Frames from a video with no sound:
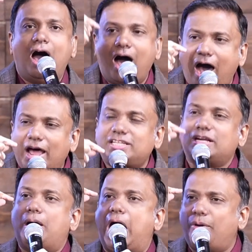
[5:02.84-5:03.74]
heart,
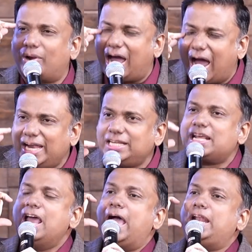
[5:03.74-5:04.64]
our
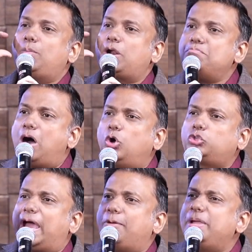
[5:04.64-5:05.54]
eyes and our
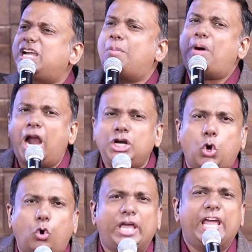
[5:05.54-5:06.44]
mouth have become
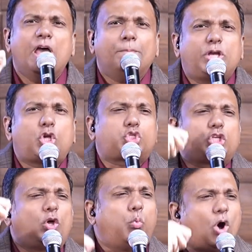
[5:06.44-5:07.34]
unholy because
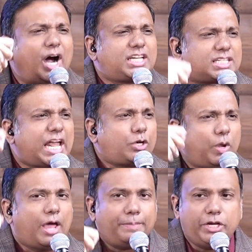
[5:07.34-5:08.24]
of the words that
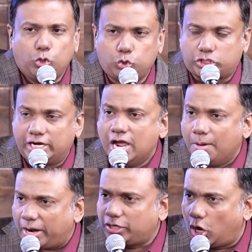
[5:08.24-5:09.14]
we have been using.
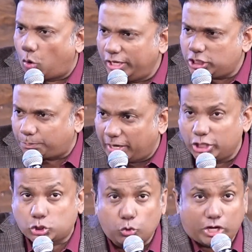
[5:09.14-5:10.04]
But the Holy
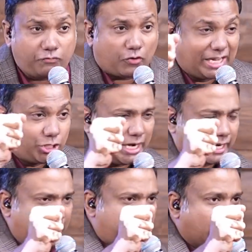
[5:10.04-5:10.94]
Spirit is looking for a
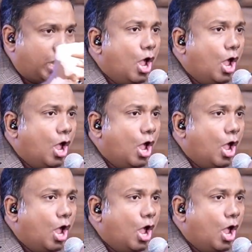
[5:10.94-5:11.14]
generation